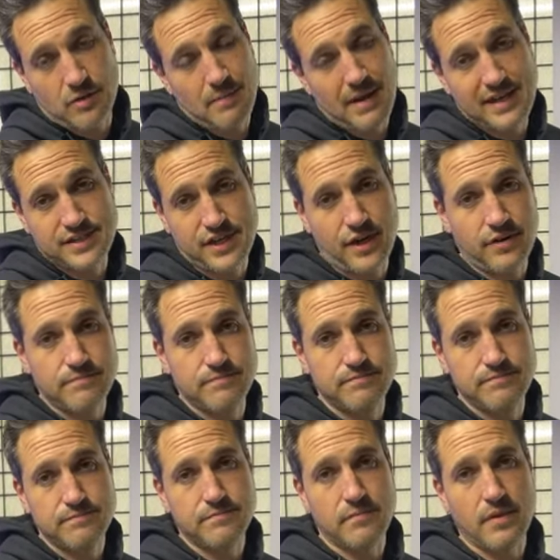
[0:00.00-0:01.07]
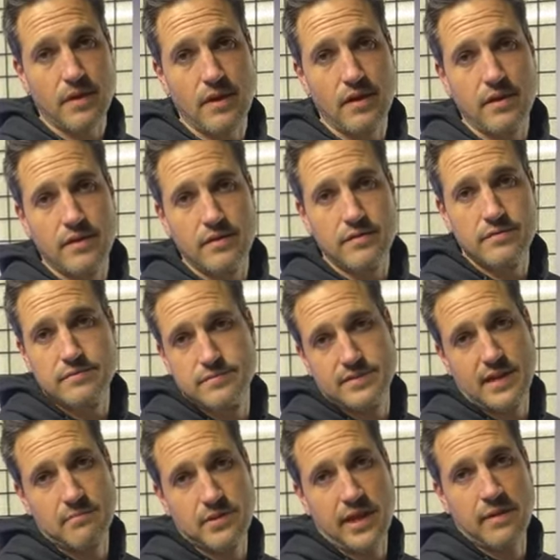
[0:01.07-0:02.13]
Base Coat,
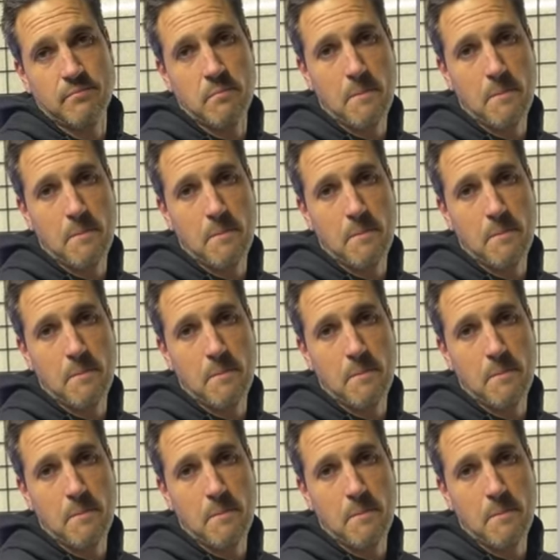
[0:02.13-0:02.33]
same thing.